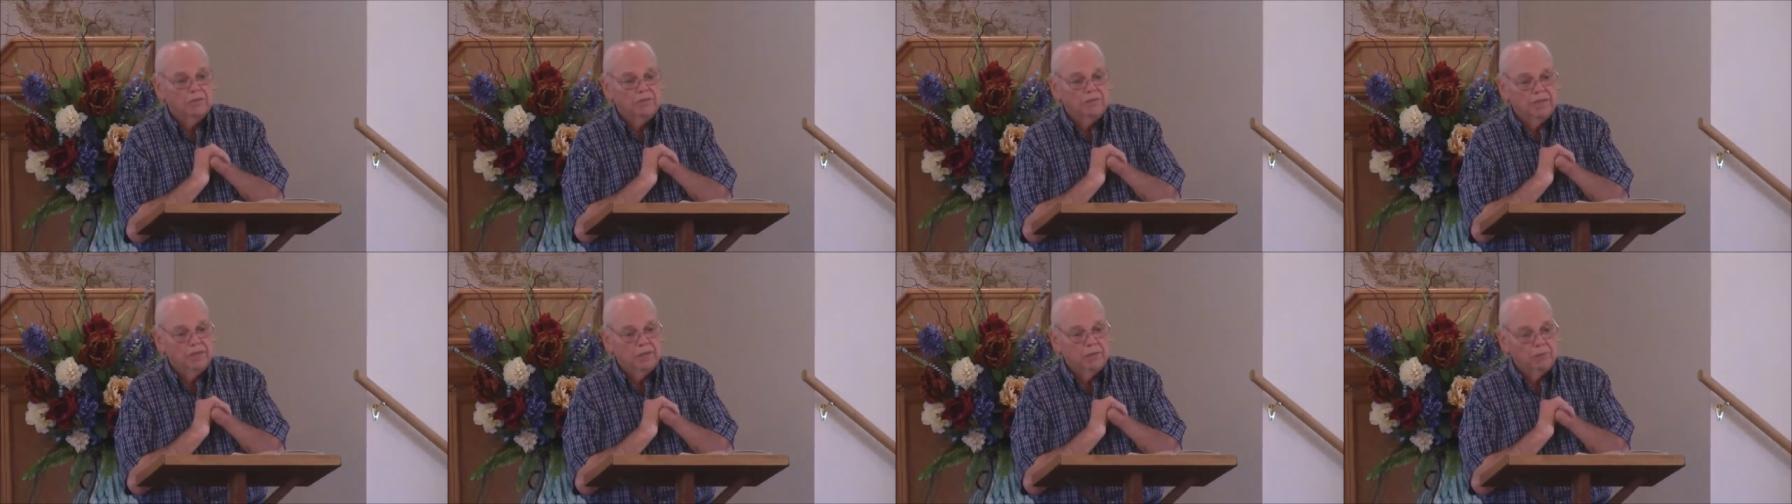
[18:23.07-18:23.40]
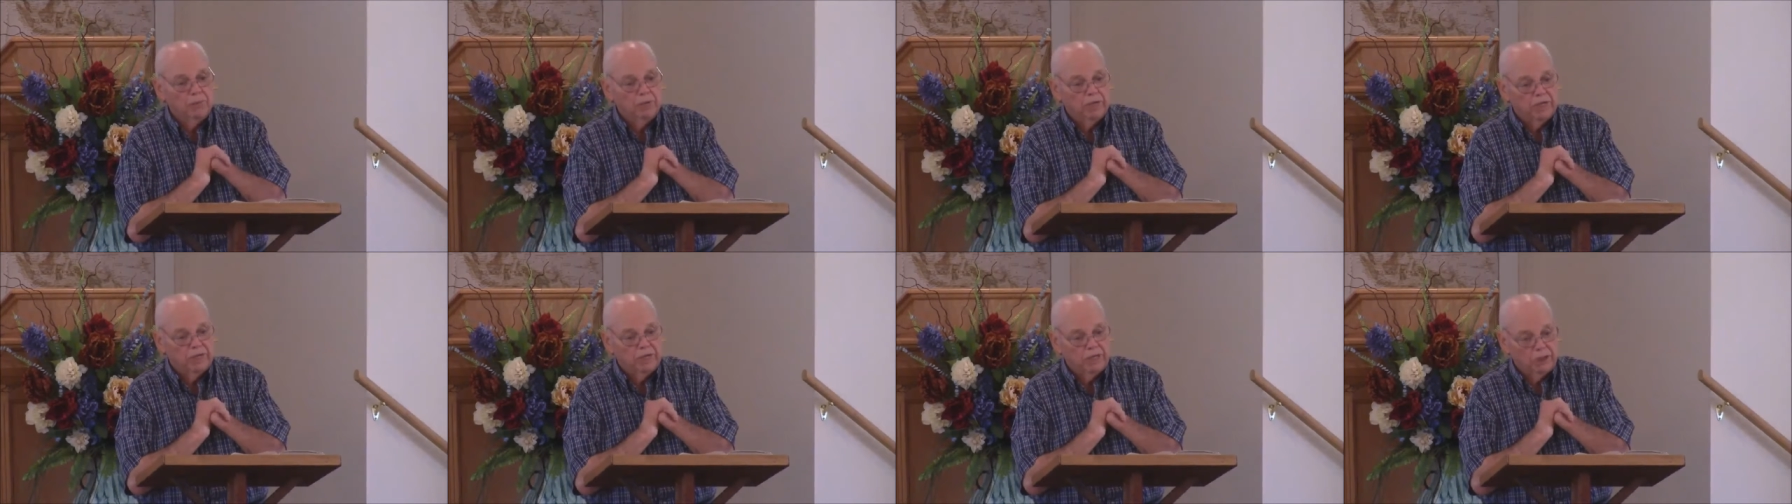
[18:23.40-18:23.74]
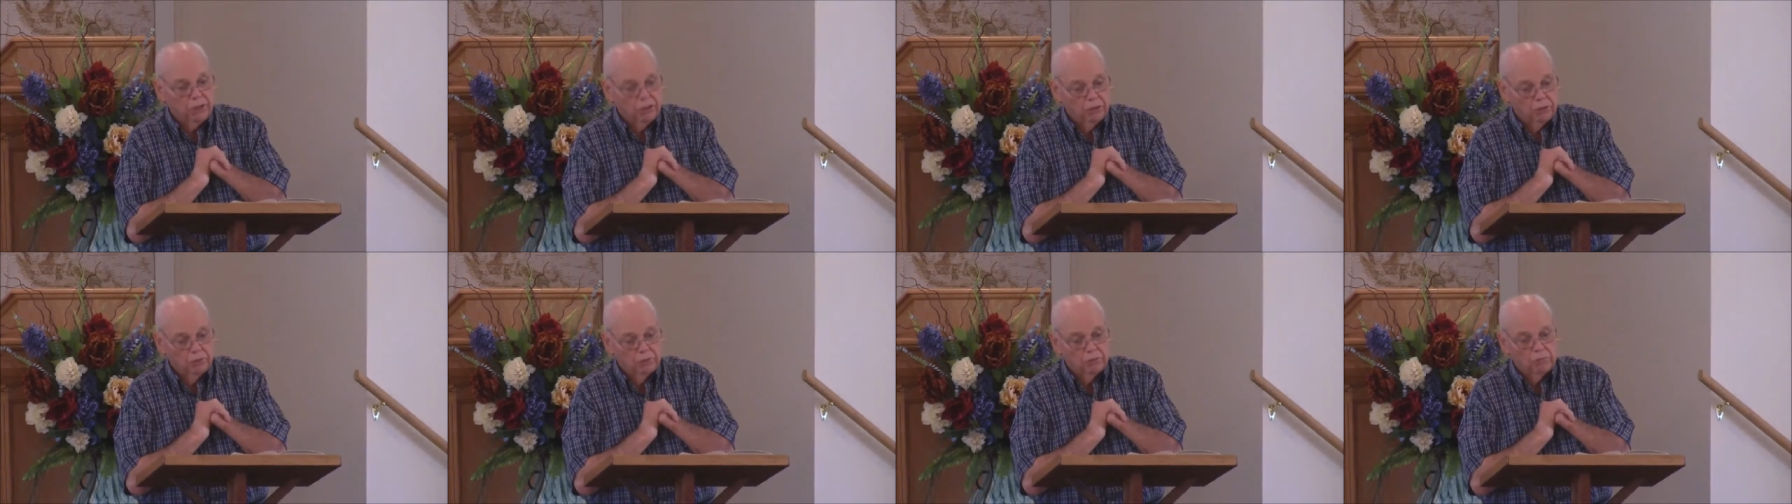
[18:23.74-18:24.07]
then we can
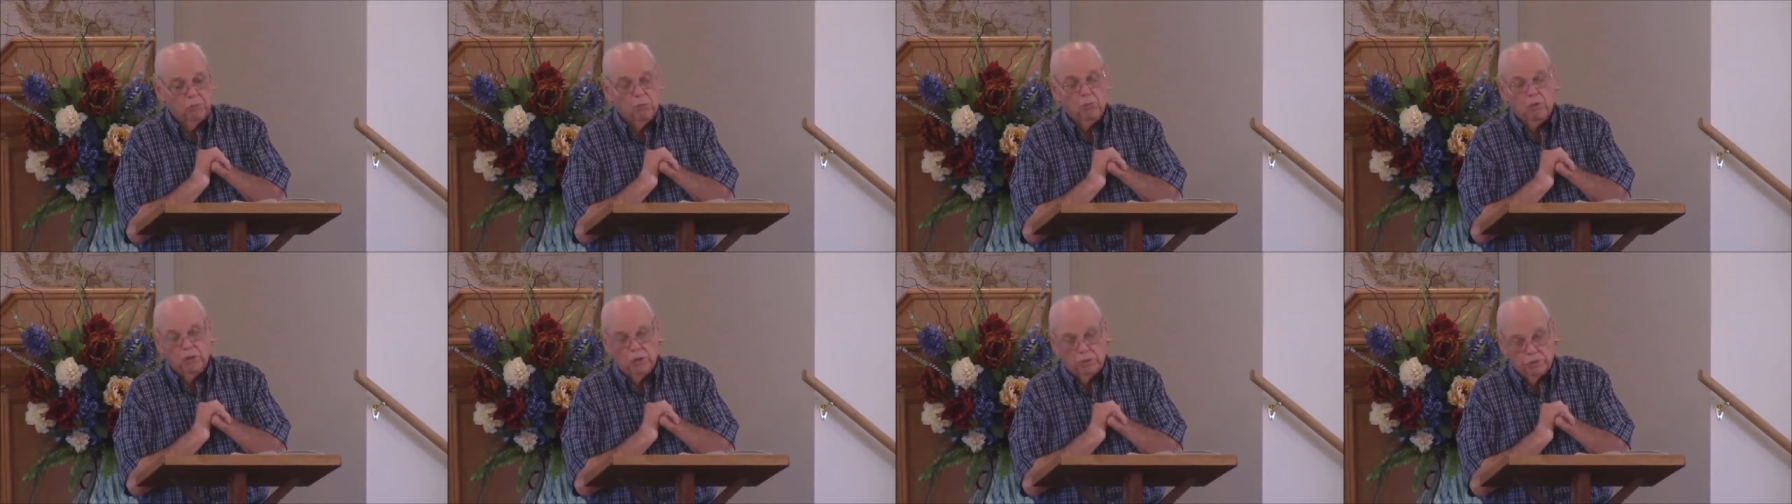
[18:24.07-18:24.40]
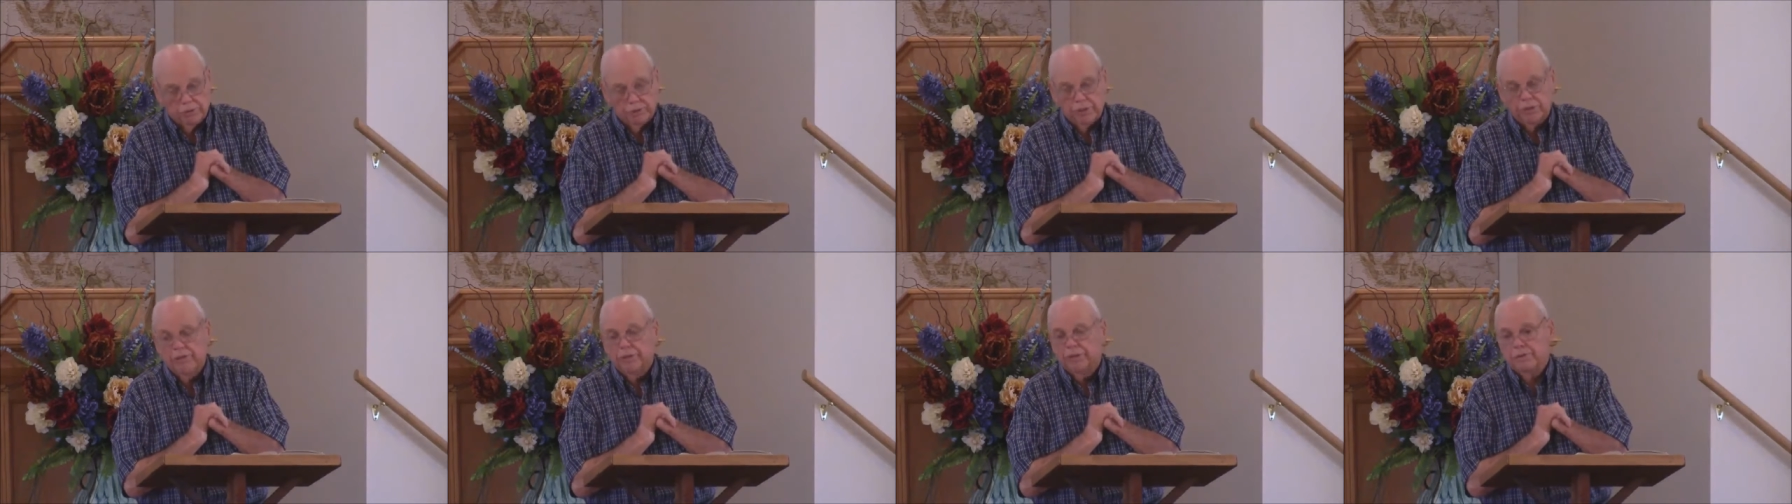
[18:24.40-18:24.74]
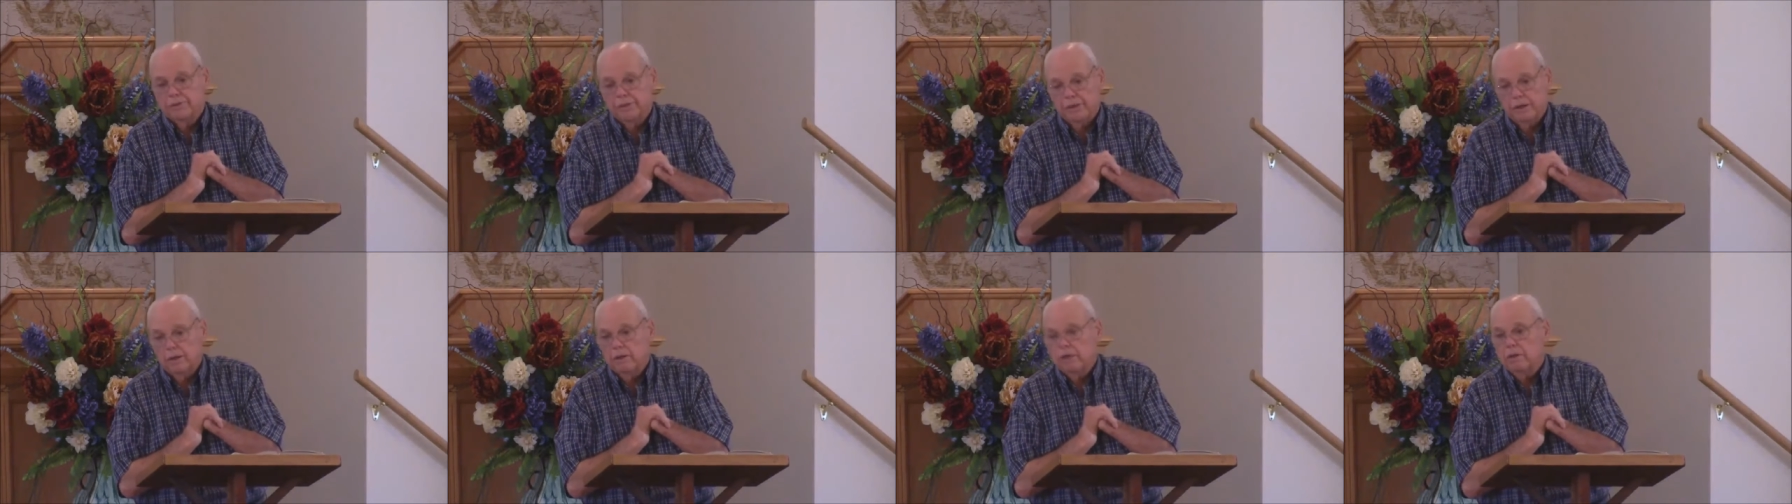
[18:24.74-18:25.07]
hear, "Well done,
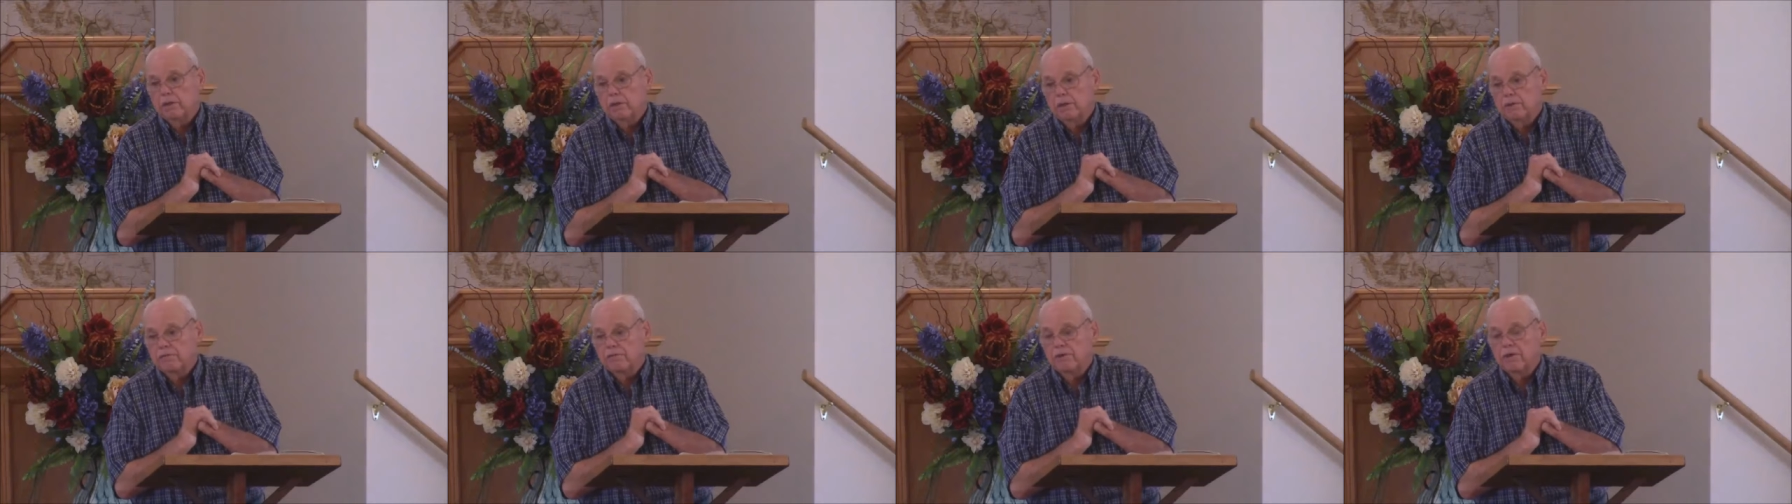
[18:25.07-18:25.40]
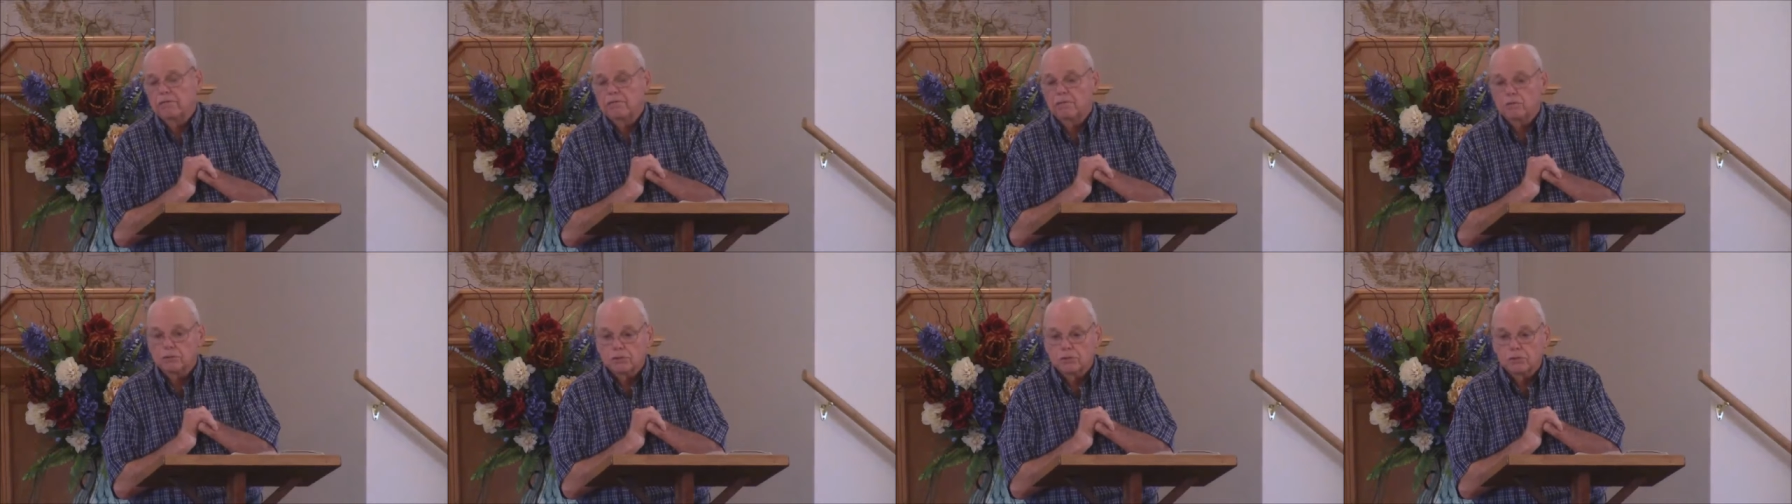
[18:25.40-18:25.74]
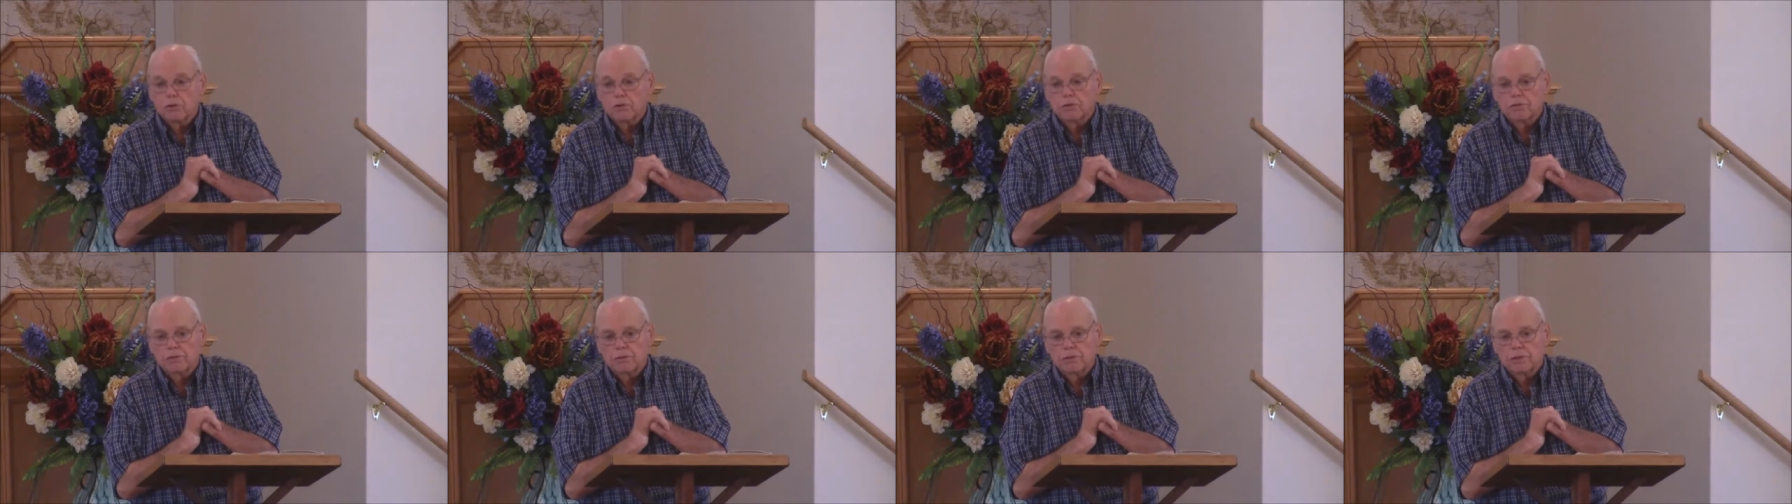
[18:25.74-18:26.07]
thou good and faithful
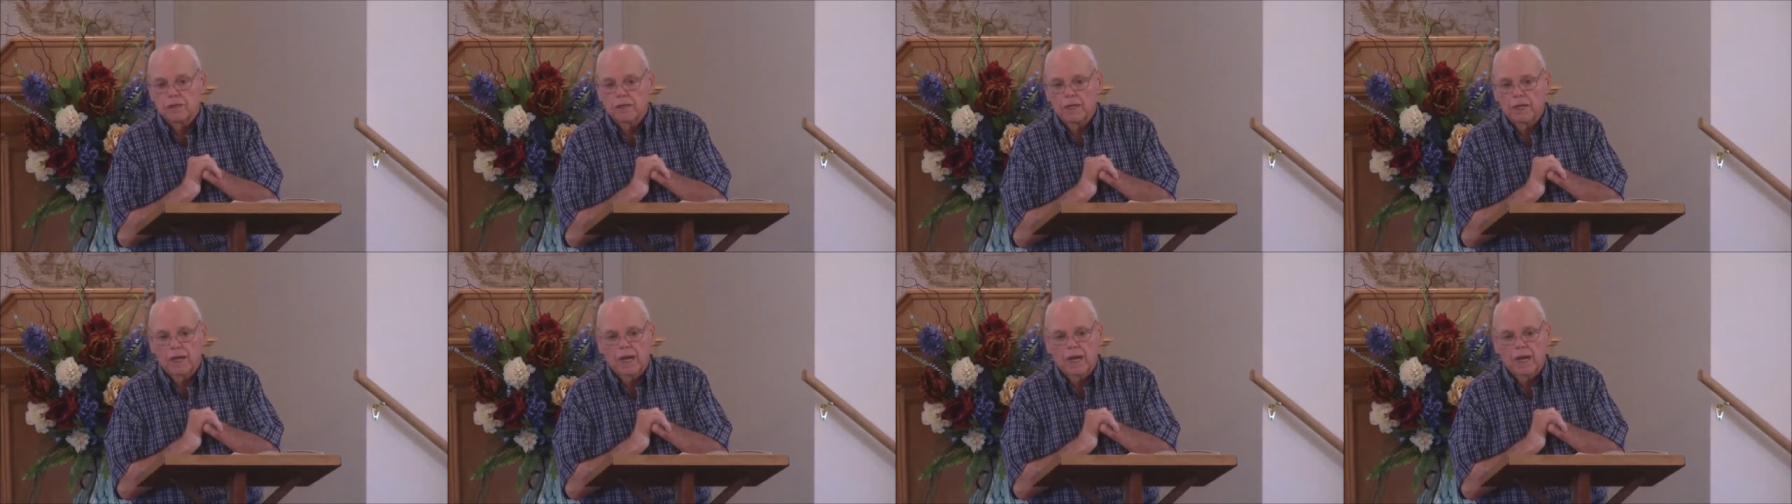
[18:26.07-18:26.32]
servant."